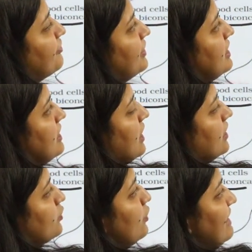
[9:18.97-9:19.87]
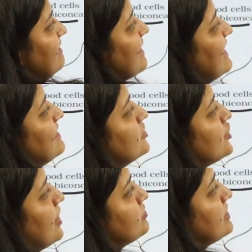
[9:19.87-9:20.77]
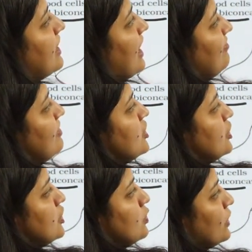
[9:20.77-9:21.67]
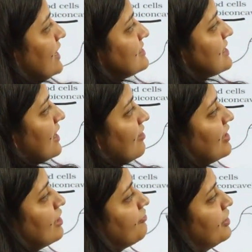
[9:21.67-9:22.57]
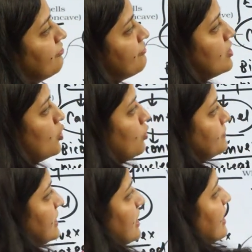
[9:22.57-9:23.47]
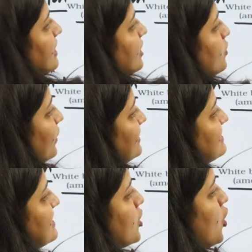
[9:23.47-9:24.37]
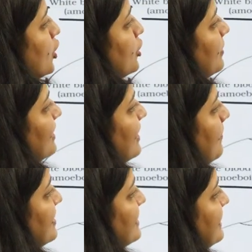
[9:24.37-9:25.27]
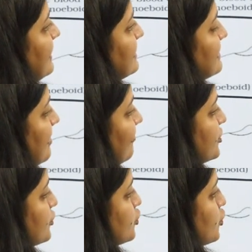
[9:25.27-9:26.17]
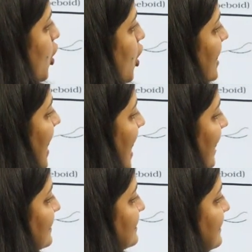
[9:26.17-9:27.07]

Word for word: different, you know, irregular shapes they have. Nucleus are having different, different lobes. Here you can see columnar epithelial cell which is tall and